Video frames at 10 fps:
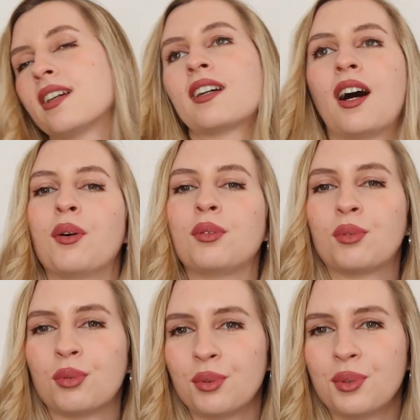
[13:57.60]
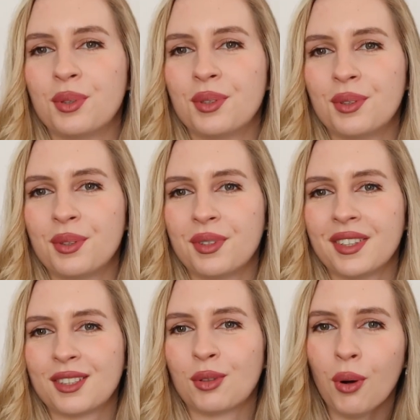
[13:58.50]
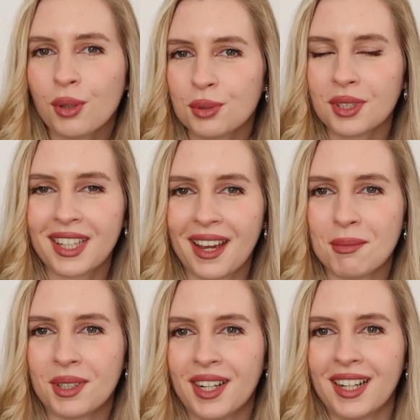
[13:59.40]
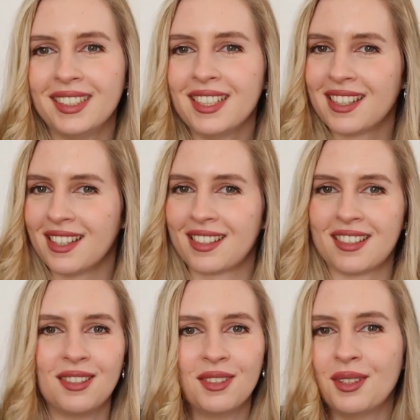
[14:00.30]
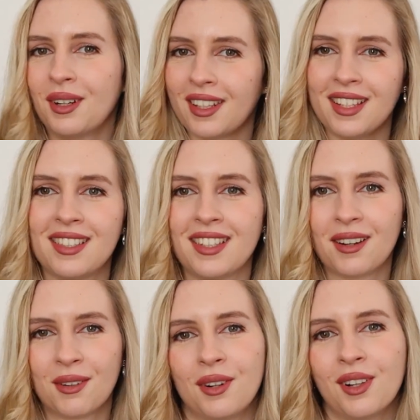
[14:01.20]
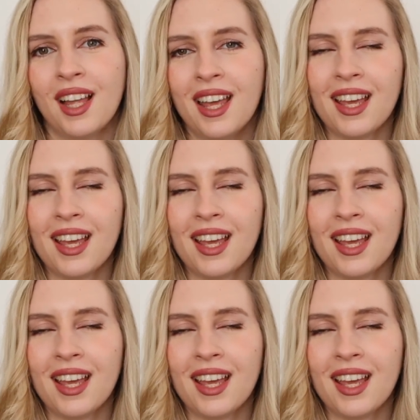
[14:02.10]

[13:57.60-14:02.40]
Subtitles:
how to talk to the camera. This is not easy at all.